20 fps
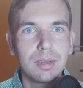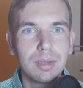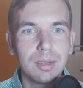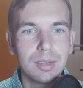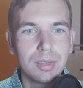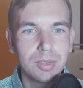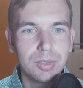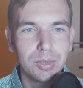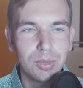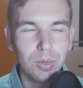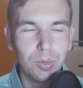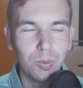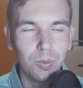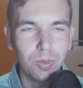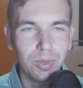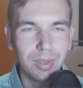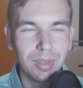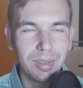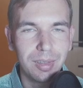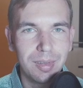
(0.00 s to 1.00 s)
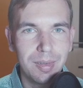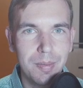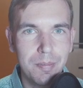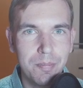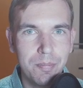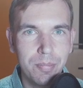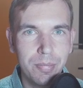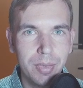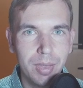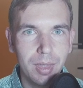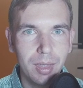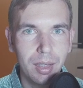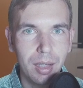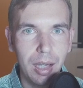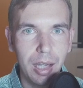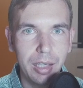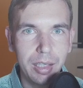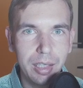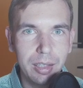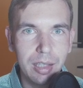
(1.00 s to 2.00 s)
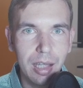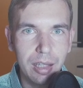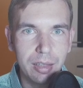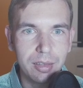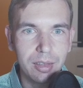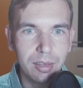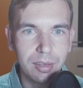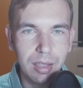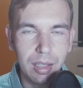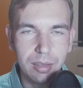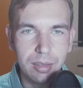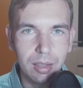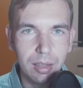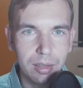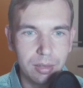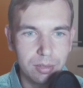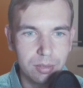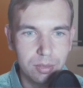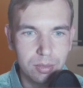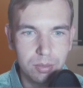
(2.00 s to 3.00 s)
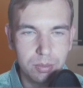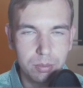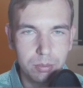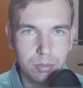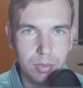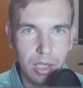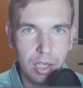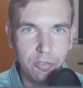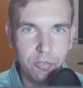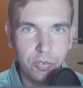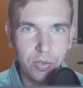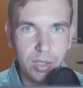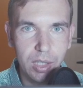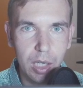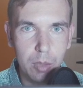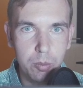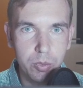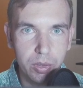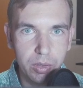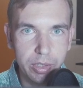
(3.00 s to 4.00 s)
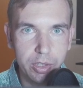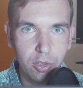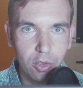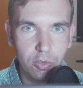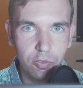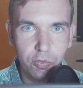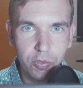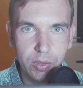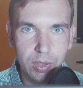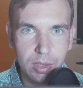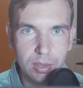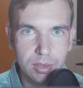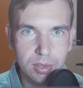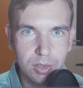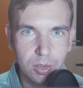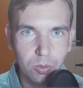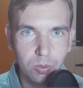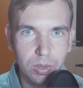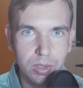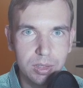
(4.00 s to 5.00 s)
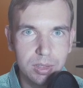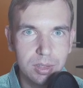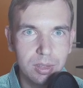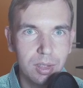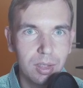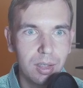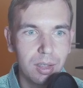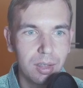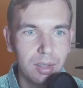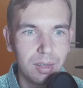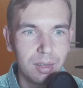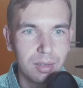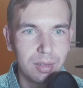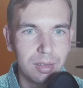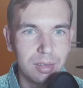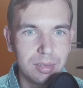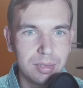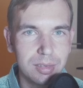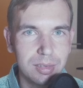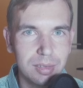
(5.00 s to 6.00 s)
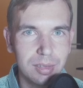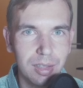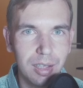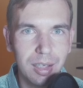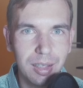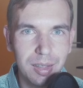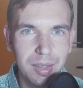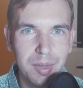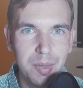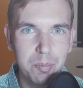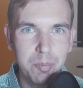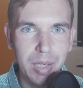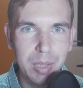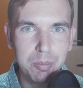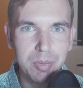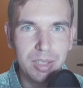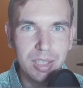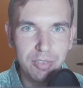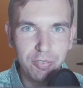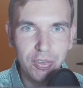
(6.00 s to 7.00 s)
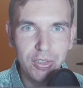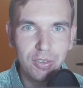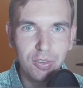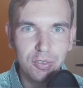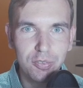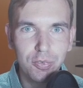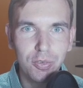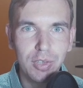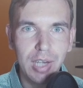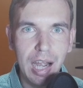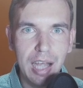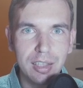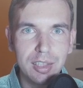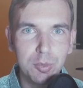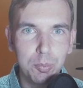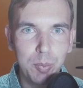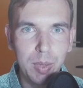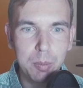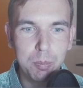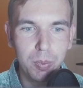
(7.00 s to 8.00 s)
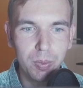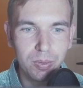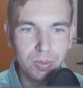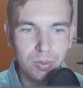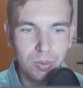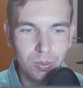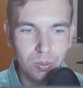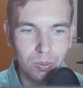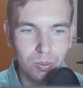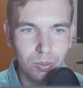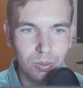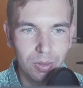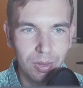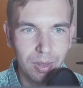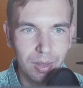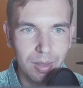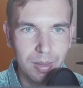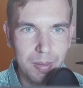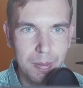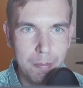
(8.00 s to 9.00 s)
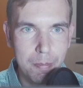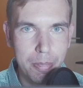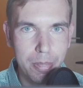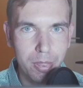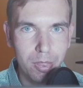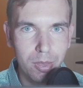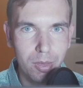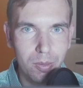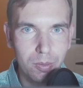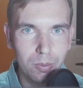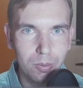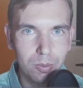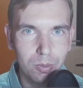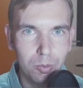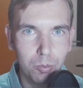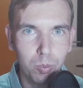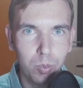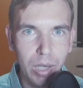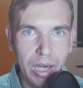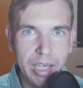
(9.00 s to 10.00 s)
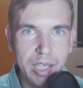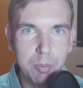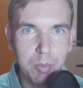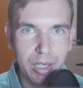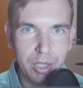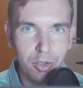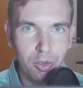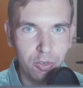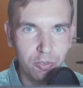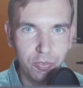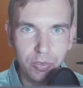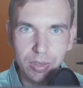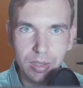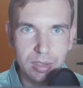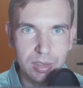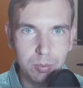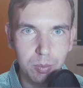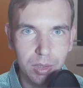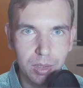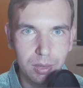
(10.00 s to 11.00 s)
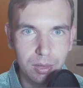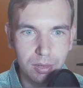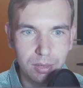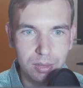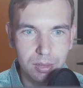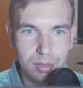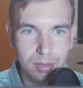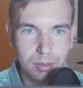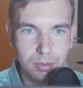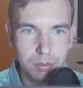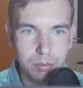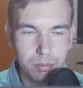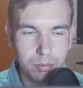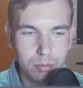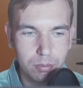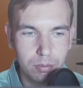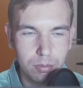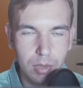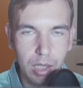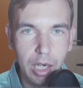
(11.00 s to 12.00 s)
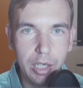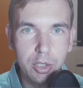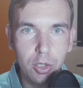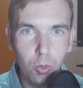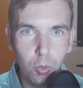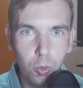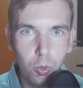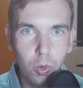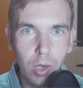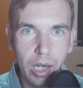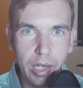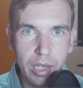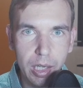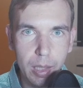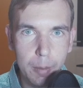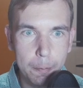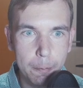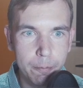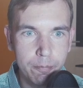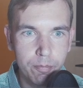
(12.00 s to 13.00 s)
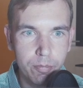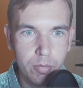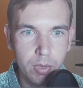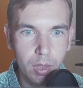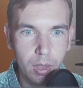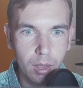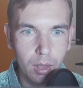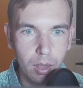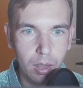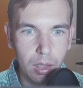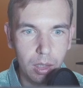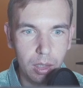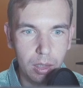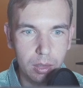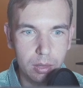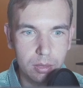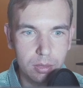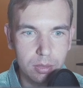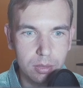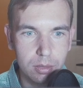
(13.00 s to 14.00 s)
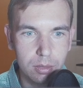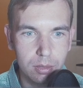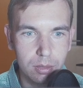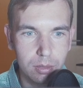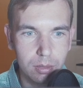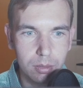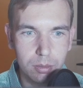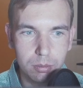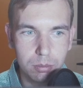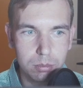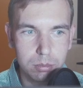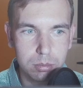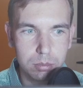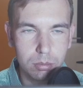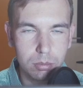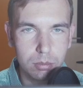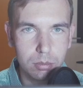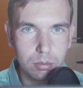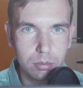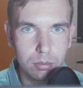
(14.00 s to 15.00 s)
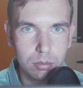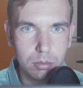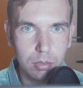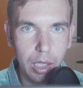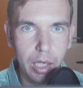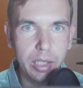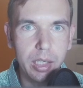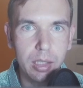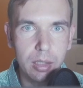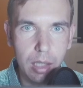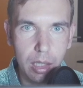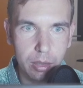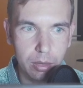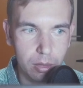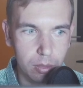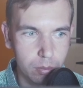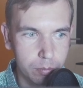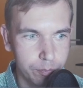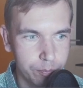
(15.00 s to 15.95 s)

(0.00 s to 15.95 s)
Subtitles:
So I can handle that, and I think I'm really confident. So it's maybe difficult for other people to break my confidence, because I know who I am, and I can handle.